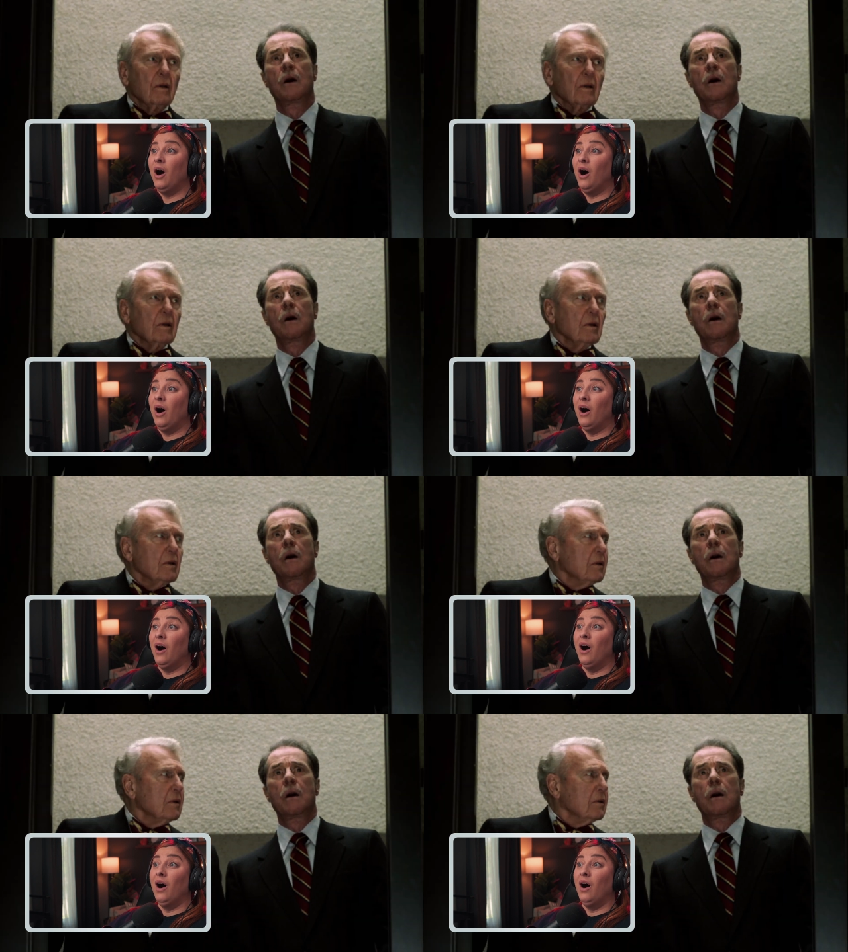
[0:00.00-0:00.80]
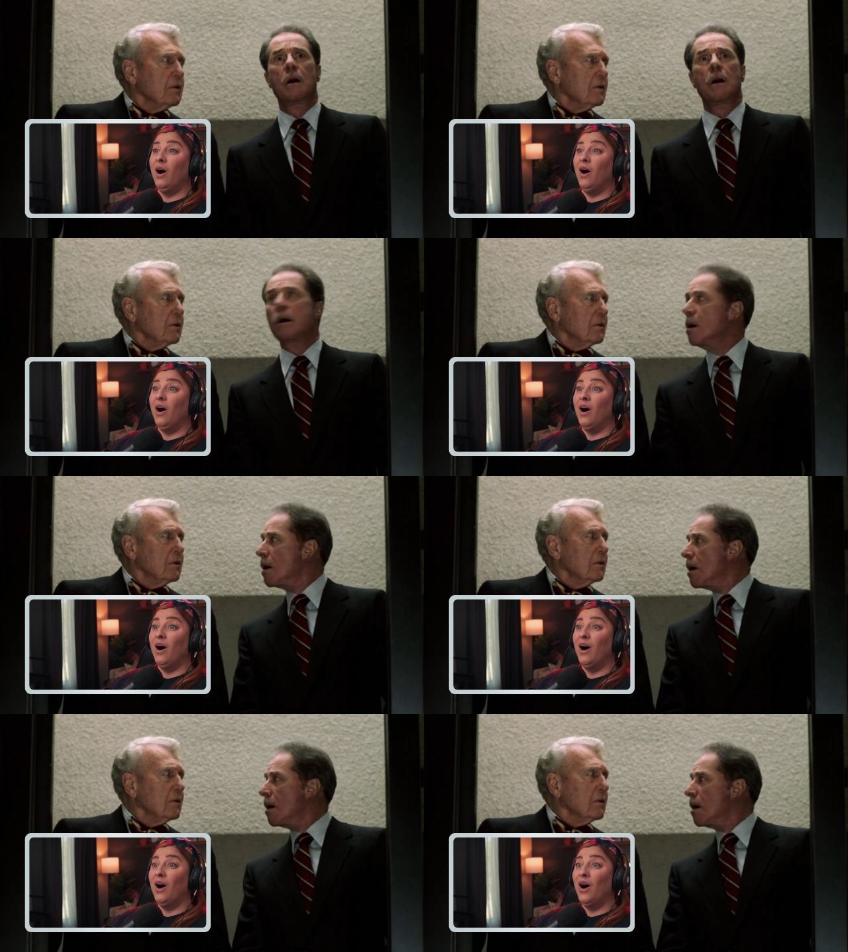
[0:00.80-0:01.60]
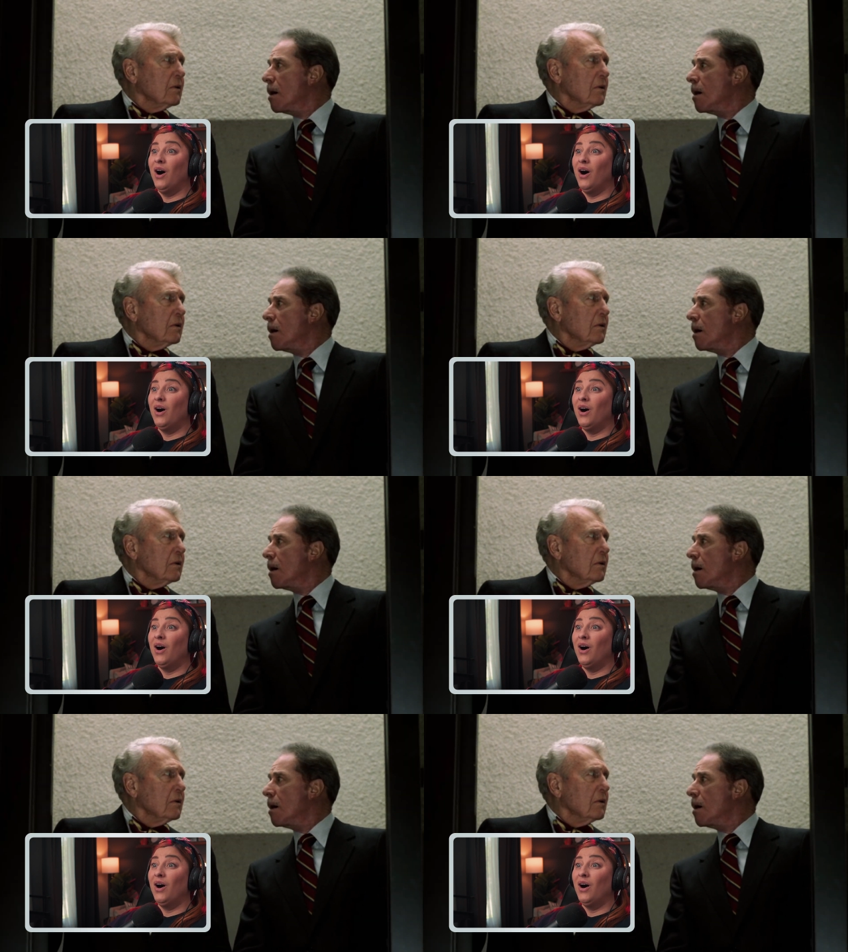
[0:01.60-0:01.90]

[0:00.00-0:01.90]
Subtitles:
(no one is talking)